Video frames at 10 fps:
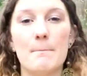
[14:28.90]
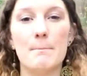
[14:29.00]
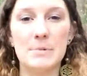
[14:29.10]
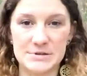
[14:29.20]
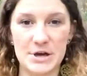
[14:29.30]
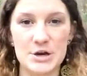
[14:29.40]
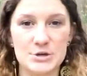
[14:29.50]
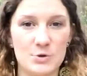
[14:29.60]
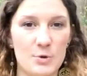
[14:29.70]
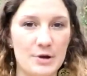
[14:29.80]

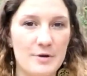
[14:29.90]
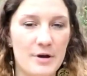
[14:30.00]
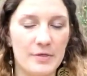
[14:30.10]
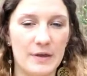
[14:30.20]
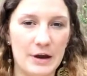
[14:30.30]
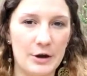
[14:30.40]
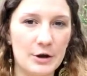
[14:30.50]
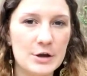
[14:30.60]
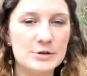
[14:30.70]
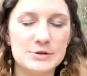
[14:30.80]
massage oil on there.
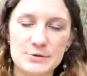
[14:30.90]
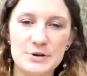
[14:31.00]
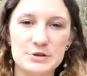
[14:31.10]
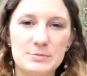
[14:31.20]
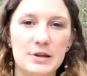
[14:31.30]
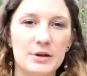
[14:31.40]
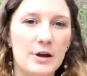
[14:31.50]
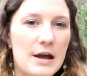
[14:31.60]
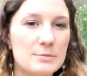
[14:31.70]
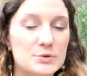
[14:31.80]
200
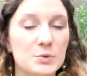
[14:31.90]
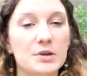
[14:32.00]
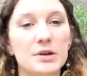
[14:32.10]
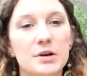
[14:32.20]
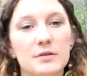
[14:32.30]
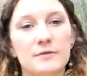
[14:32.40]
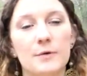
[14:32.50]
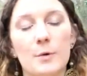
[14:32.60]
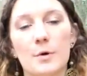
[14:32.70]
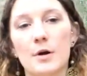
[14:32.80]
milligrams, really good
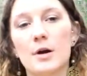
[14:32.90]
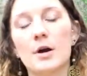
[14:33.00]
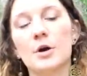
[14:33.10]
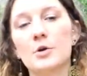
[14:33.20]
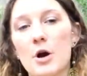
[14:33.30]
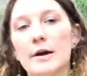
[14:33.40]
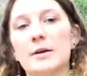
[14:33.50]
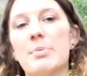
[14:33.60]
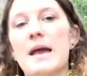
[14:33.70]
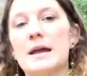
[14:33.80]
for
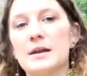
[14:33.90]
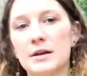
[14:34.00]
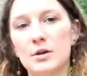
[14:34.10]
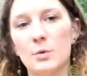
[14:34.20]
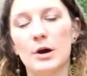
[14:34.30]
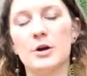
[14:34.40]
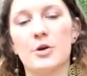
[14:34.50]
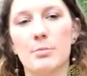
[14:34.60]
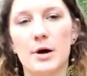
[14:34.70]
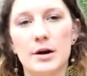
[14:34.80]
chronic pain anywhere in
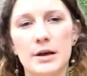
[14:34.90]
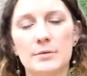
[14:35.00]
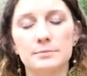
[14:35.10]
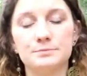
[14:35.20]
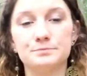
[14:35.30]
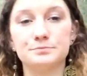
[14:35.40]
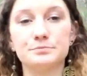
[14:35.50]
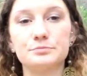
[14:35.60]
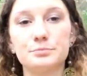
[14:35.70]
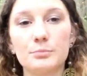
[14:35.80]
your body.
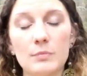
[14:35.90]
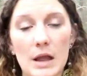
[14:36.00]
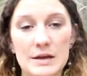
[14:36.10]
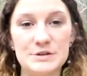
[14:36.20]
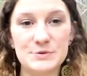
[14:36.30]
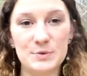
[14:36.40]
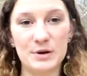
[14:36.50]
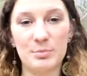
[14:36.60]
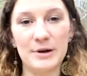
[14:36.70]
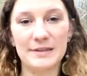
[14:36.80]
I just
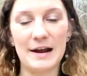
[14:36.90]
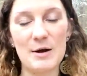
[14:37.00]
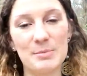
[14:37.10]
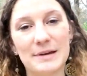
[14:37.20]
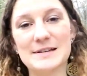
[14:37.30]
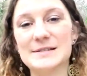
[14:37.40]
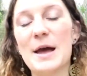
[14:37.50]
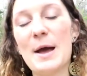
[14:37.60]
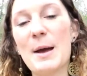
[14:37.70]
wanted to point that out because